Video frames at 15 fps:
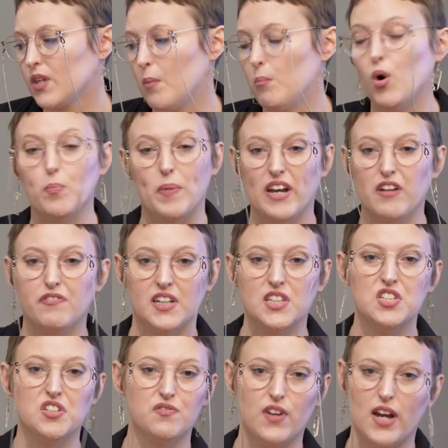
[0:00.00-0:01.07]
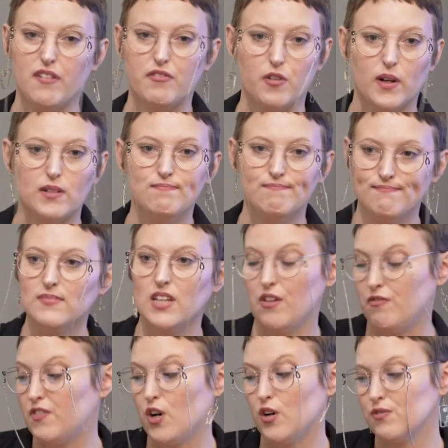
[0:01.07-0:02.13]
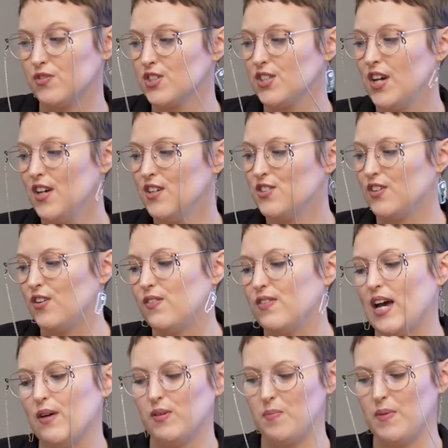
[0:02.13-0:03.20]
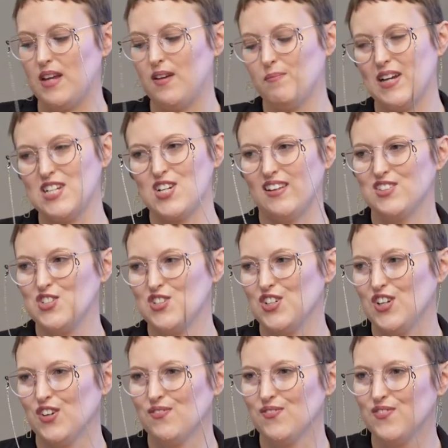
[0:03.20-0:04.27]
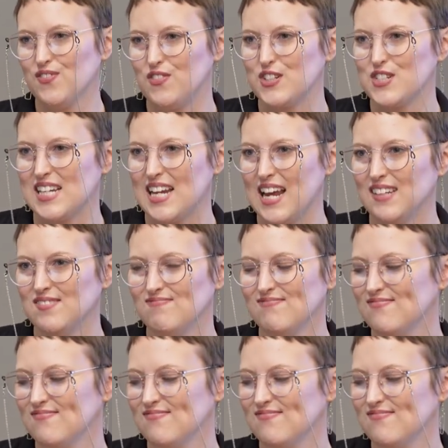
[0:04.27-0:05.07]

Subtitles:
more benefits for everyone involved. So that would be my challenge to you for today.